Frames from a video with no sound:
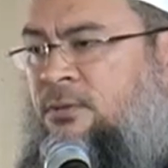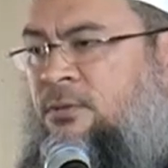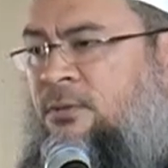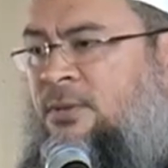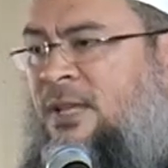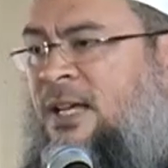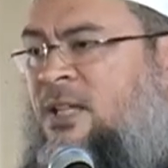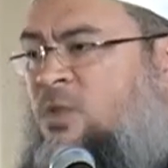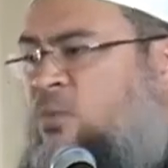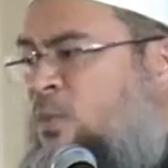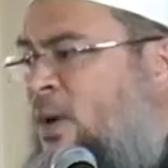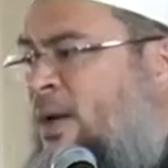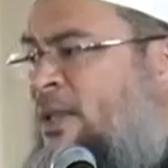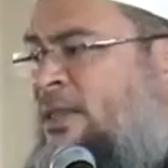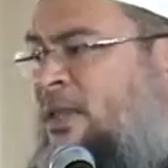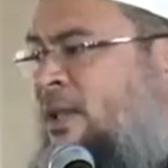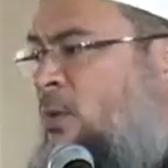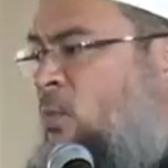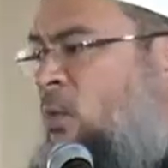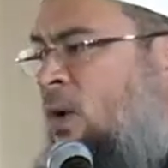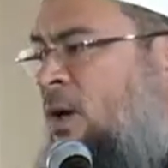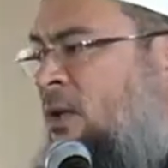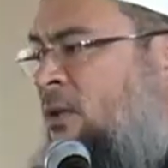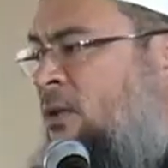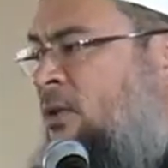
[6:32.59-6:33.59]
That's why they
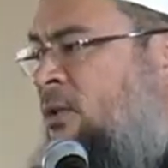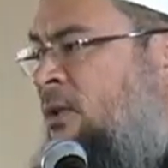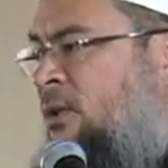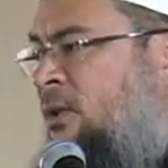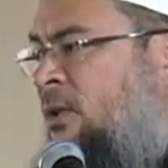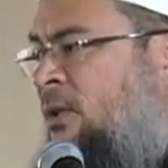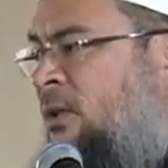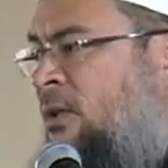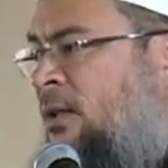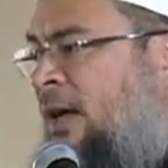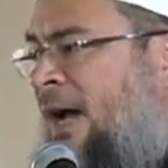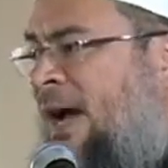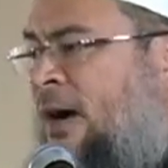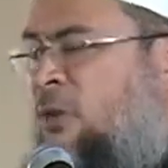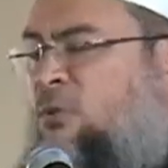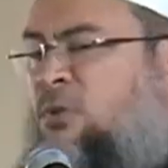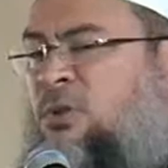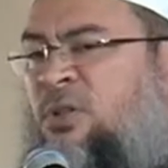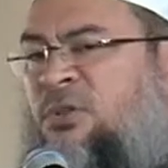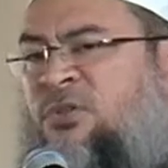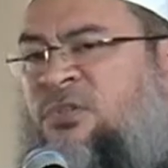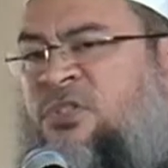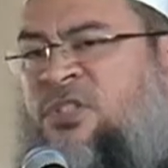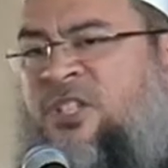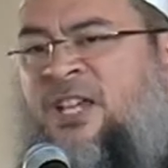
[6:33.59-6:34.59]
want out
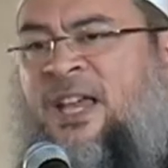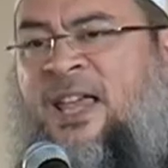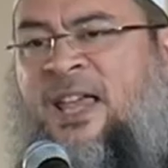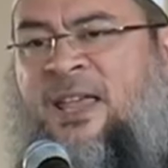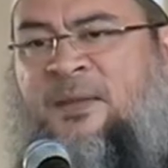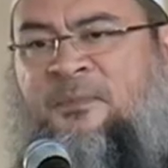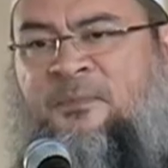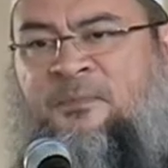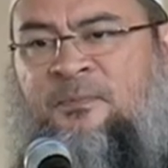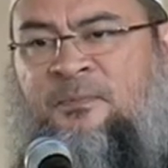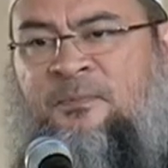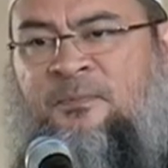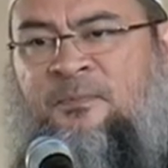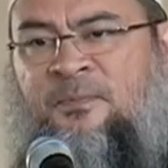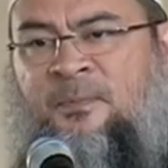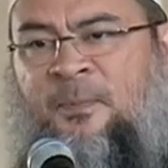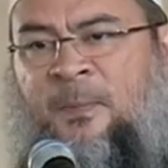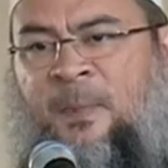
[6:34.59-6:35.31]
of shame.